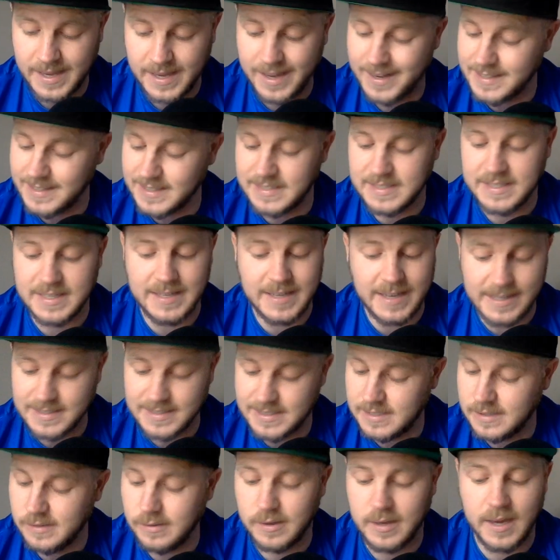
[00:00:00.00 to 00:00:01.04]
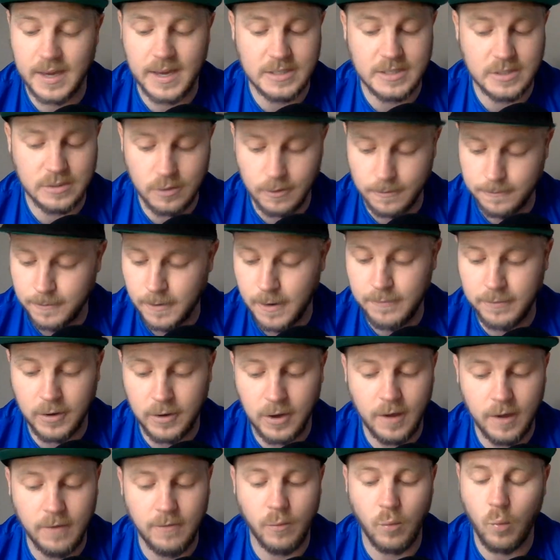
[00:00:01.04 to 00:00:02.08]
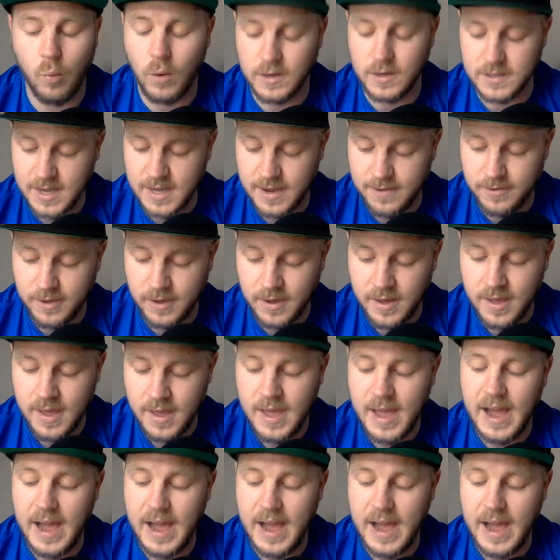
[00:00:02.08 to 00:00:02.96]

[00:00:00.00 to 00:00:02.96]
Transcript: NXT, NXT UK, 205 Live, whatever,